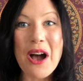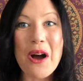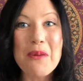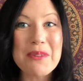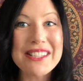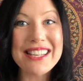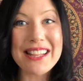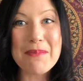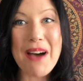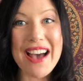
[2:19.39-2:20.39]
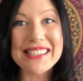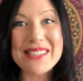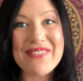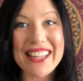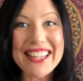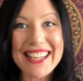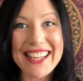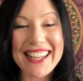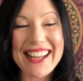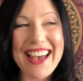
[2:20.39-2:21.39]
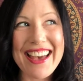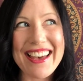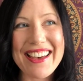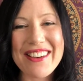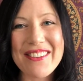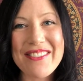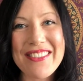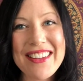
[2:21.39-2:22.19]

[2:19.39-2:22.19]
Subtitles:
open to the possibility of